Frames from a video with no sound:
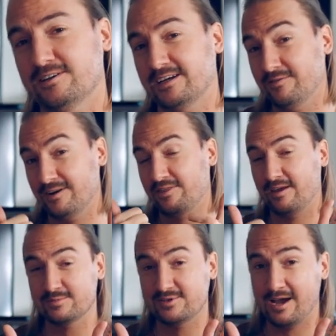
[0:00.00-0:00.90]
give it a
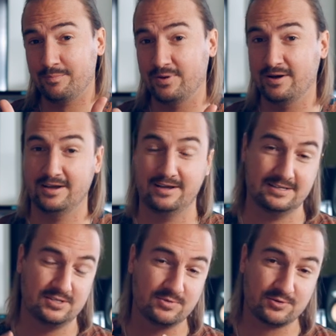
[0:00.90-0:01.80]
thumbs up.
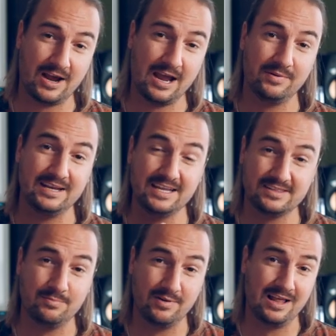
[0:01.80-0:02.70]
subscribe and hit
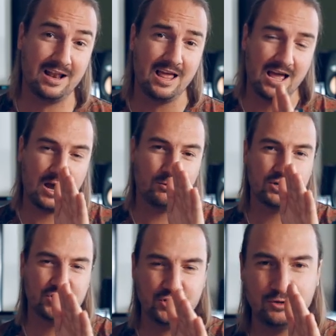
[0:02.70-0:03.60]
the bell. I
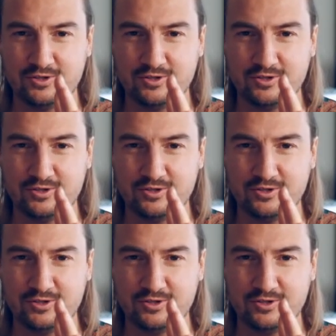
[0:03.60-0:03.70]
want you